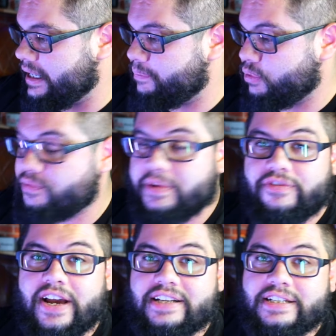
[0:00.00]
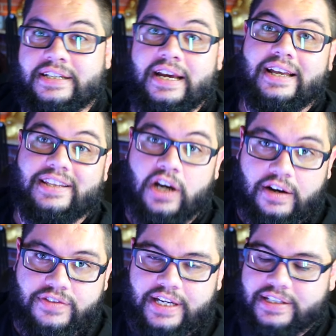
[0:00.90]
improvement phases, in the
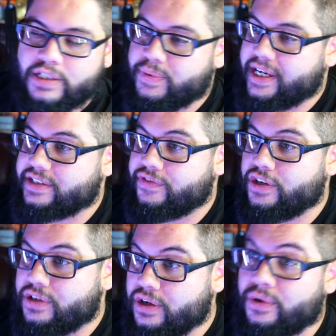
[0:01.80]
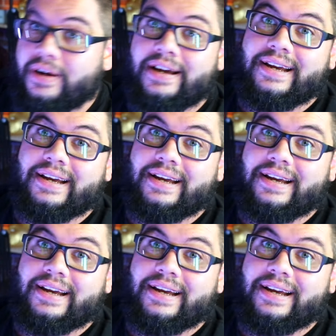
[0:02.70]
off seasons, because if you do,